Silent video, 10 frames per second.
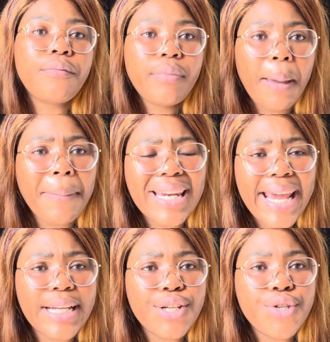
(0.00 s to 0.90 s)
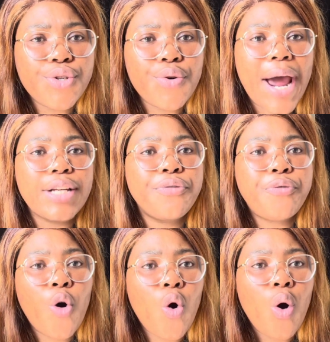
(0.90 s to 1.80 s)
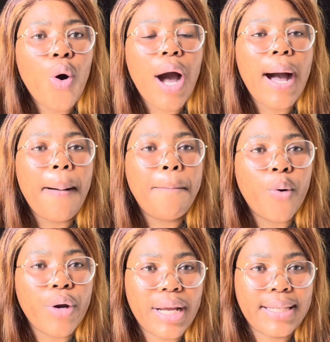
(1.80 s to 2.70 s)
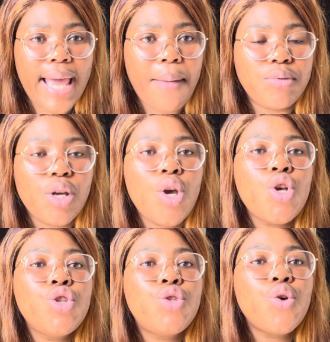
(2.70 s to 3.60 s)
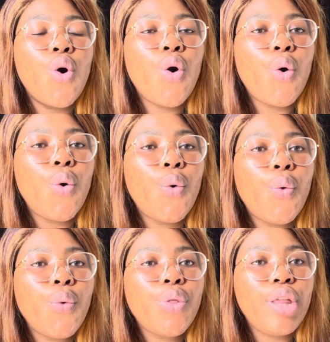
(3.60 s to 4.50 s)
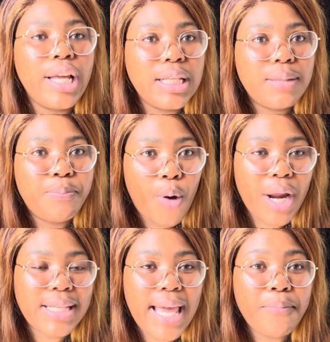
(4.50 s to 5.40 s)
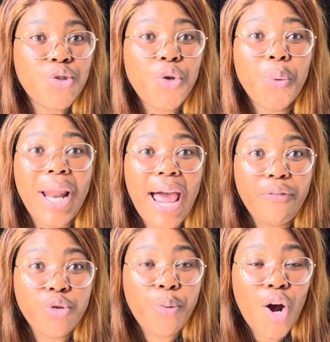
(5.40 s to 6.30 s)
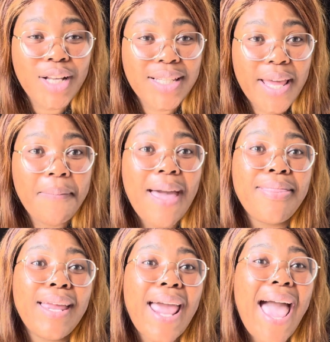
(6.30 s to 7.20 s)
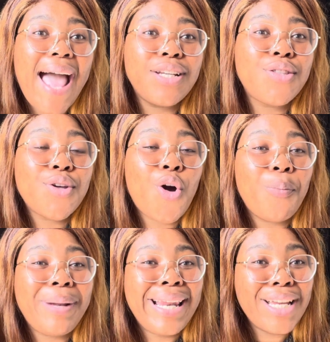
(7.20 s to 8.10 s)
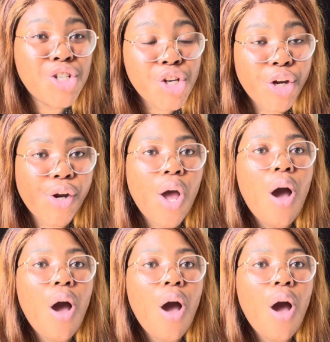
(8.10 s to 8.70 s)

mandated to write 4 board exams. So these board exams, you will have to pass them, and then at the completion